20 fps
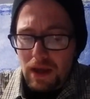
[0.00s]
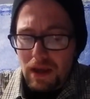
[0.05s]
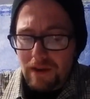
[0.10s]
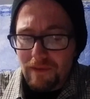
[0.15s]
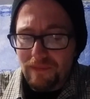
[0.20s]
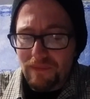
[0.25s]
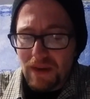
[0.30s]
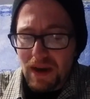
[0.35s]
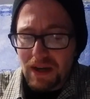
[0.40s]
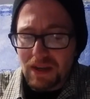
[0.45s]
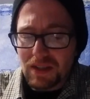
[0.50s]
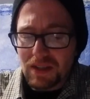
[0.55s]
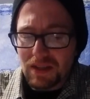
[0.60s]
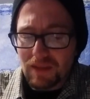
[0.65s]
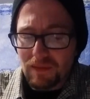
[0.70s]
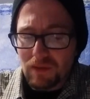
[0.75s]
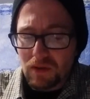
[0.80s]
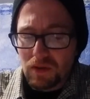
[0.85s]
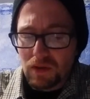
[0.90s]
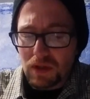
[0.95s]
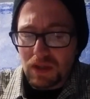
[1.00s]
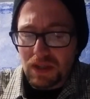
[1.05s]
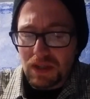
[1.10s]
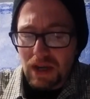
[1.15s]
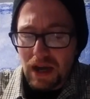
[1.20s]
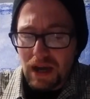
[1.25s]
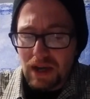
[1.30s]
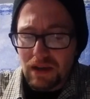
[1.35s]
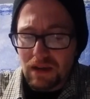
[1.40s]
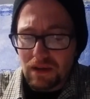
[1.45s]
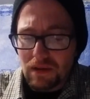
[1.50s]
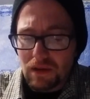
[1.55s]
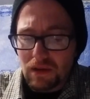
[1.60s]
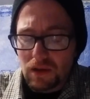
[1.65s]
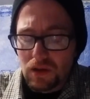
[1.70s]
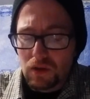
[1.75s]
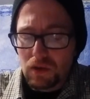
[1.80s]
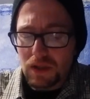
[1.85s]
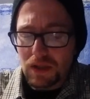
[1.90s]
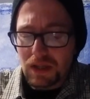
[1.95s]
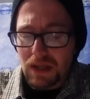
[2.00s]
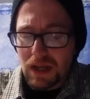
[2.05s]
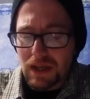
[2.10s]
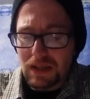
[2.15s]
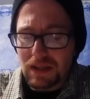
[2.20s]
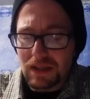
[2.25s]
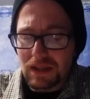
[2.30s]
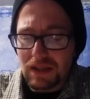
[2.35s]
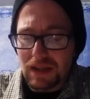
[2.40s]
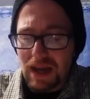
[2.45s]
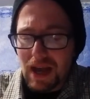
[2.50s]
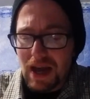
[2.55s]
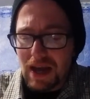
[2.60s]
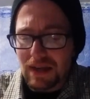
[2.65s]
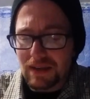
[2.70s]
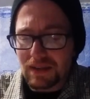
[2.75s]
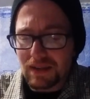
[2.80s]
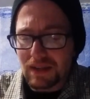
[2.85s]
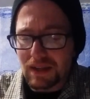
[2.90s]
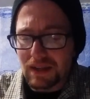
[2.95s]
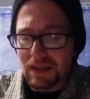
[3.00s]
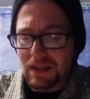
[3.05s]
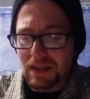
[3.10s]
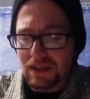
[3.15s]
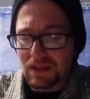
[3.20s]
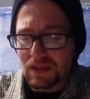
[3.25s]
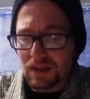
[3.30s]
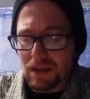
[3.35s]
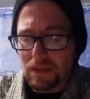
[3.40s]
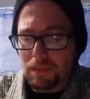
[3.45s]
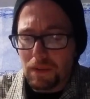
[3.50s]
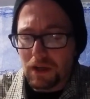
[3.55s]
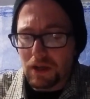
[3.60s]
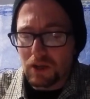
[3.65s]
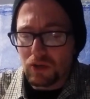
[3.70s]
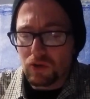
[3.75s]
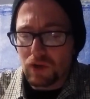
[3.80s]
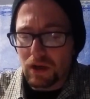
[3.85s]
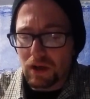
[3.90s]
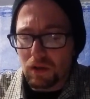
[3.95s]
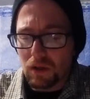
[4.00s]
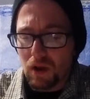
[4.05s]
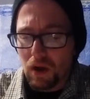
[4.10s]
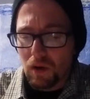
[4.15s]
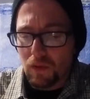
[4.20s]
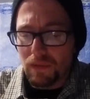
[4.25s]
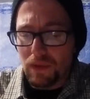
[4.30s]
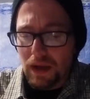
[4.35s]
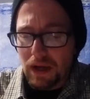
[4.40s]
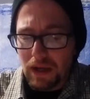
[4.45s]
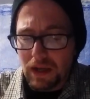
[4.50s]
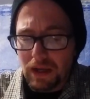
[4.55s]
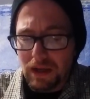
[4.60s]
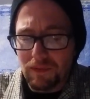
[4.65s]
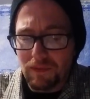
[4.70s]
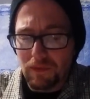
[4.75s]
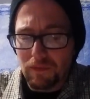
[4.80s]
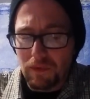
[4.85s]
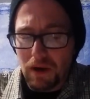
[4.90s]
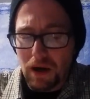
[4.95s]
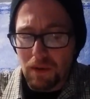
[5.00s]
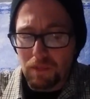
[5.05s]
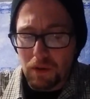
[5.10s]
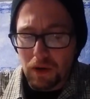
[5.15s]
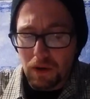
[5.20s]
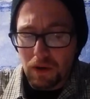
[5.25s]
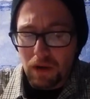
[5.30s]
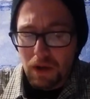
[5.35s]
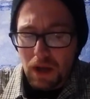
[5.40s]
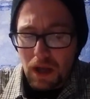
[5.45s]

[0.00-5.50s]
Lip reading: Effects of lewisite. Lewisite is a gas that can easily penetrate clothing and even rubber.